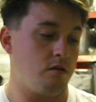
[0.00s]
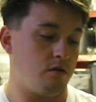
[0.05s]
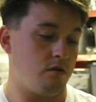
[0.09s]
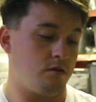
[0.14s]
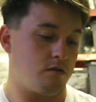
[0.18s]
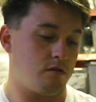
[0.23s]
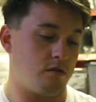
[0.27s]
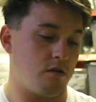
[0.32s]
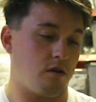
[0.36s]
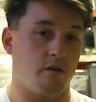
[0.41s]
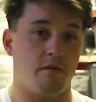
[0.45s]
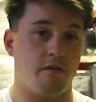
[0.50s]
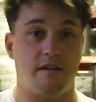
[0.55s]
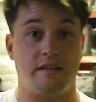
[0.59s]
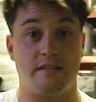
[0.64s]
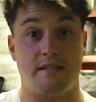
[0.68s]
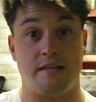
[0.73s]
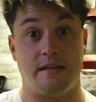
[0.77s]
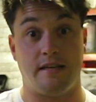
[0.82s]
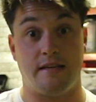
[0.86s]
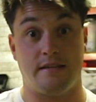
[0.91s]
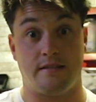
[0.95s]
So
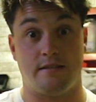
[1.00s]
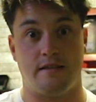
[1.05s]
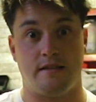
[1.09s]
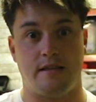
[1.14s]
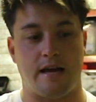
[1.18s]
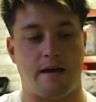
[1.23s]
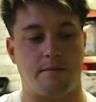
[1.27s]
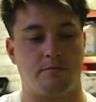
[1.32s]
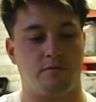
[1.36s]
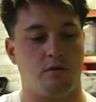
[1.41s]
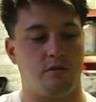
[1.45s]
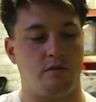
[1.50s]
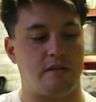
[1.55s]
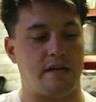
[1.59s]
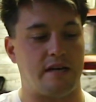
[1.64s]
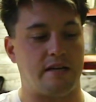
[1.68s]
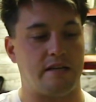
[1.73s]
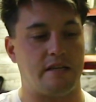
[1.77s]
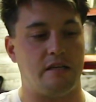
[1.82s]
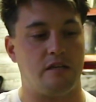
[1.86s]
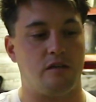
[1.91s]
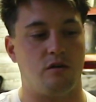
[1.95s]
this is the absolute
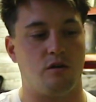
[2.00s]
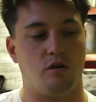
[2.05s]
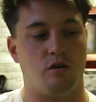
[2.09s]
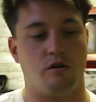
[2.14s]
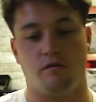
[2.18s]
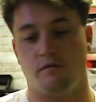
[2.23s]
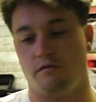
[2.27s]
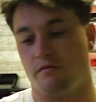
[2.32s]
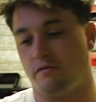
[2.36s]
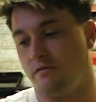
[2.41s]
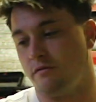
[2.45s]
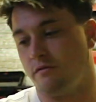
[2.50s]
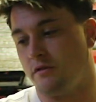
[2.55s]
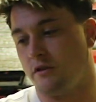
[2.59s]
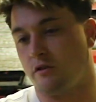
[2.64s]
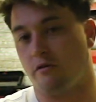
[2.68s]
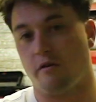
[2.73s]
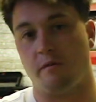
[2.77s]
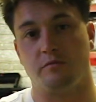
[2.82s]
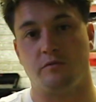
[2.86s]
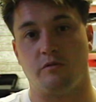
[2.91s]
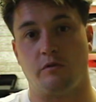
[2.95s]
daddy of the
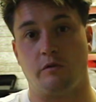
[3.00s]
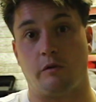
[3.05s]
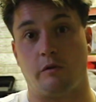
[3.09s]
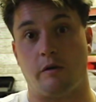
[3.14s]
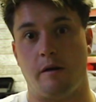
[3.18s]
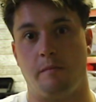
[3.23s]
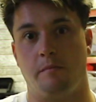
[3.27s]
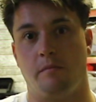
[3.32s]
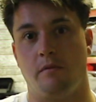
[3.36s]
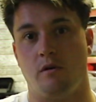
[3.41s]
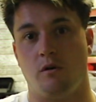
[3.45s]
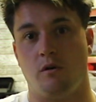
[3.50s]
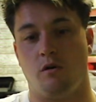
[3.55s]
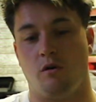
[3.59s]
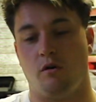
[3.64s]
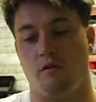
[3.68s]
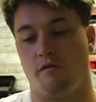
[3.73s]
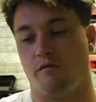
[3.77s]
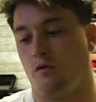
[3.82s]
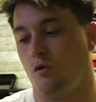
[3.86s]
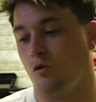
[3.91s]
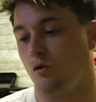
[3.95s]
creme de la creme
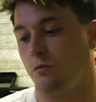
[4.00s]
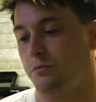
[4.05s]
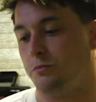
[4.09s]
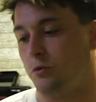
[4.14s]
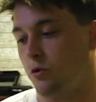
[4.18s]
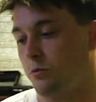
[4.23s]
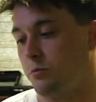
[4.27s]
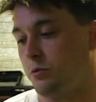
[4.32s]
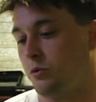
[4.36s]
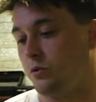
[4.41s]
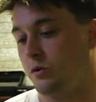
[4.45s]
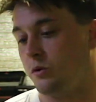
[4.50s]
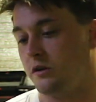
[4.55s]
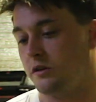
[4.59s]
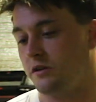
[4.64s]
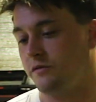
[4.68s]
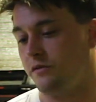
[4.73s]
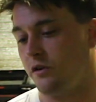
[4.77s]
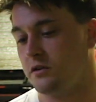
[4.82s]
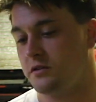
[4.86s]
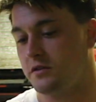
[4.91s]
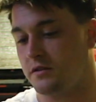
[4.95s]
of all portable
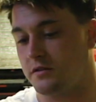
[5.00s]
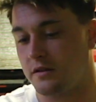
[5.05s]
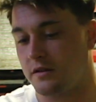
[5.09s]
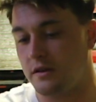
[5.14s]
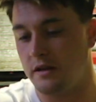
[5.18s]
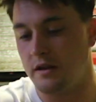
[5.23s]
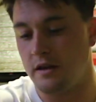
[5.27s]
devices.